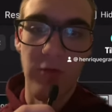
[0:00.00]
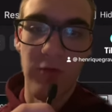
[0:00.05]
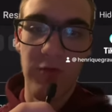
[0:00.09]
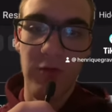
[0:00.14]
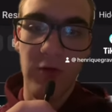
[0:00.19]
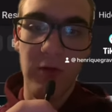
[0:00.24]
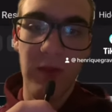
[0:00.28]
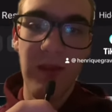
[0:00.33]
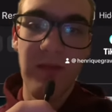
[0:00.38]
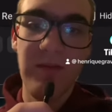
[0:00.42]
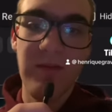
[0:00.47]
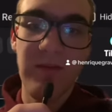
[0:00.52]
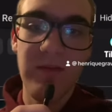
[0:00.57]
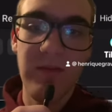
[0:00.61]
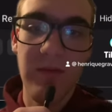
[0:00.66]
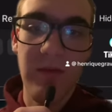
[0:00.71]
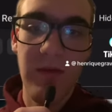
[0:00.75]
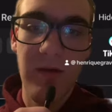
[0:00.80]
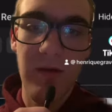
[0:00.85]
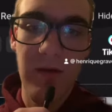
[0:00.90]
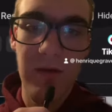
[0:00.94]
So let's
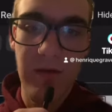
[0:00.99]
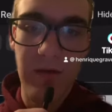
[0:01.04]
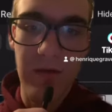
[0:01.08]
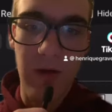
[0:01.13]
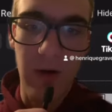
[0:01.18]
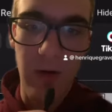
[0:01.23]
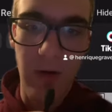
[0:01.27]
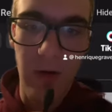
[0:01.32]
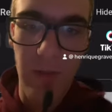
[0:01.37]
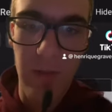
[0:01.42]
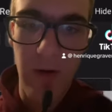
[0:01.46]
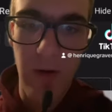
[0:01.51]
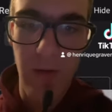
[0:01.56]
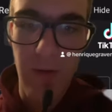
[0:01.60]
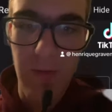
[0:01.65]
talk about.